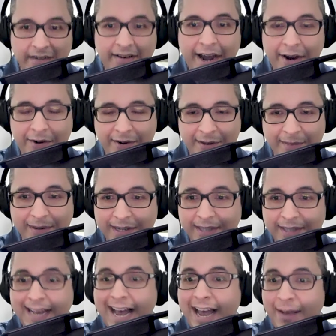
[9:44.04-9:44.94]
of irony
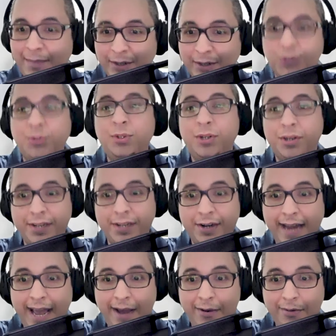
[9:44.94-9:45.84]
because I'm a tutor
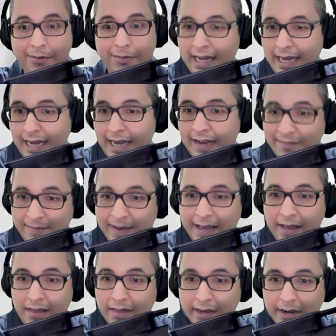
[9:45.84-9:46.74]
there now. I've
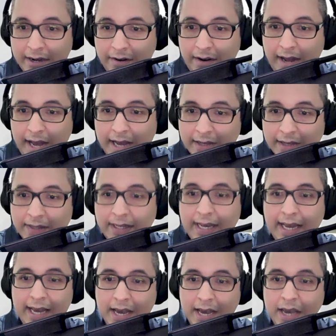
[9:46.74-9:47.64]
been there as
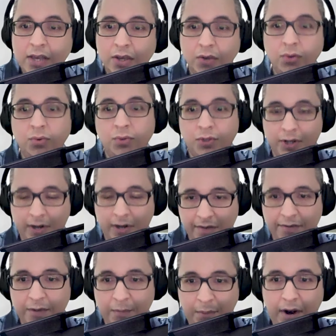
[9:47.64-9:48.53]
a user
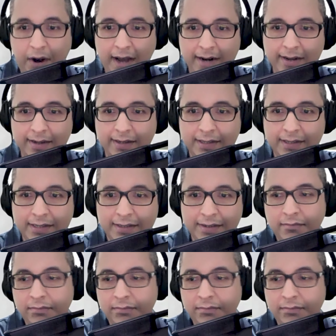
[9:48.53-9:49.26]
of the product.